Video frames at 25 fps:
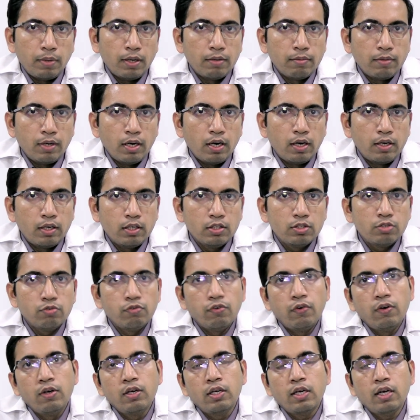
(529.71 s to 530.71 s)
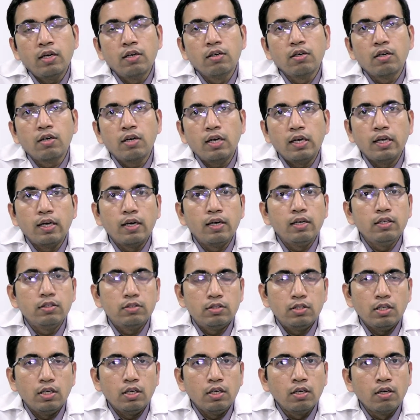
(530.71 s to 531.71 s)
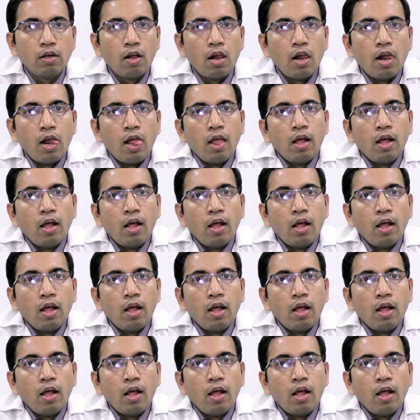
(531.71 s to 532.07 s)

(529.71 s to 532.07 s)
pulmonary arteries, we can clearly see